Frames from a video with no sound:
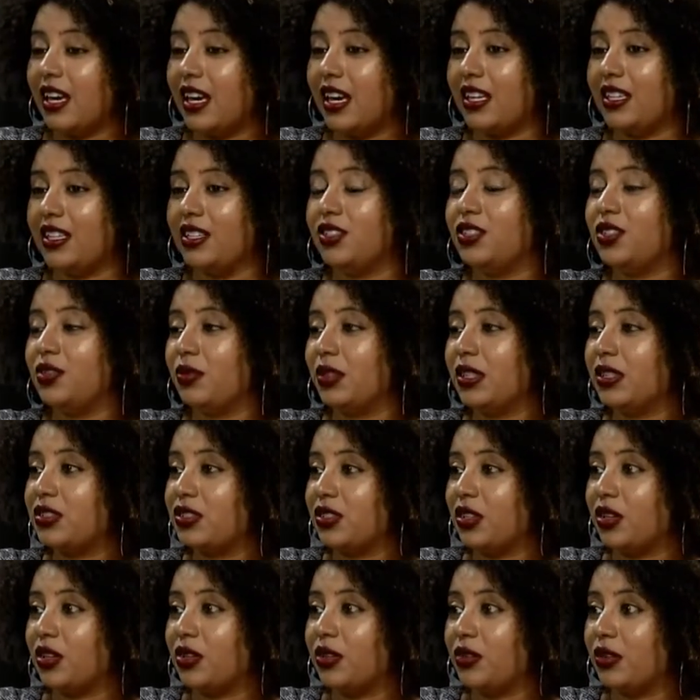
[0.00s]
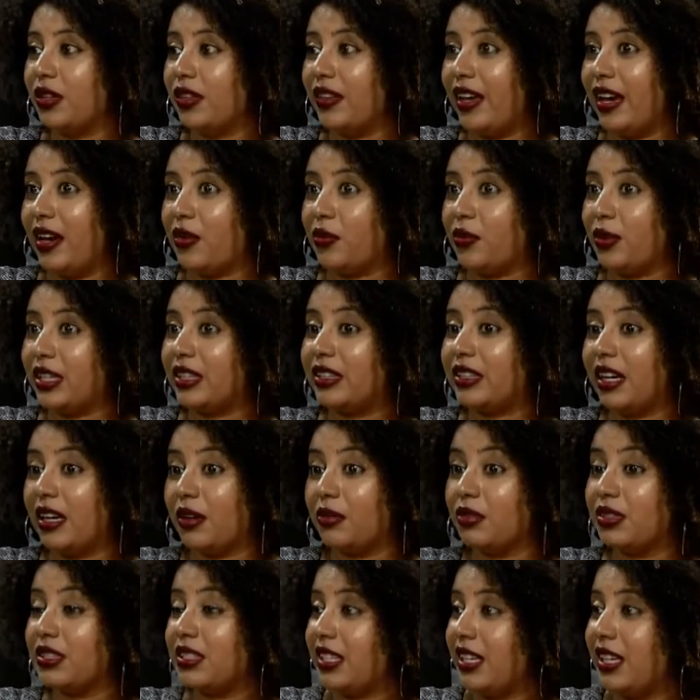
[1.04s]
And in doing so, in that week that I
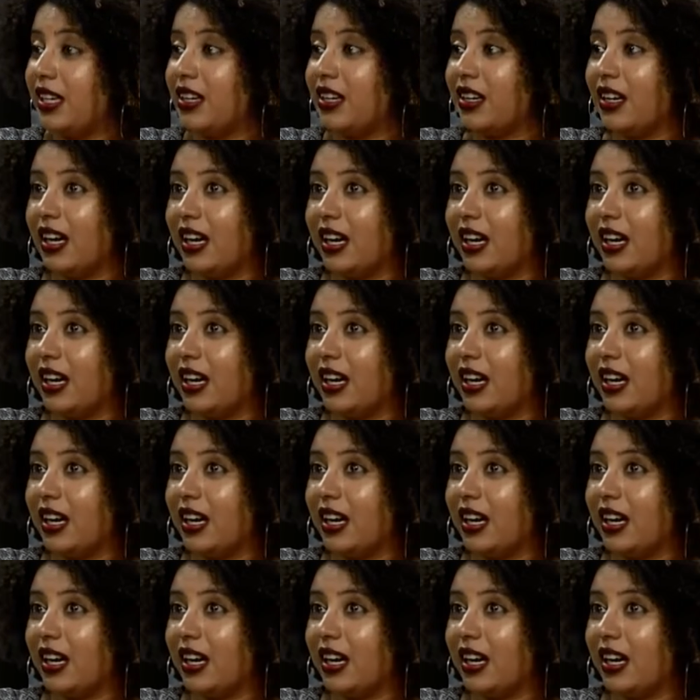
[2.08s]
was there,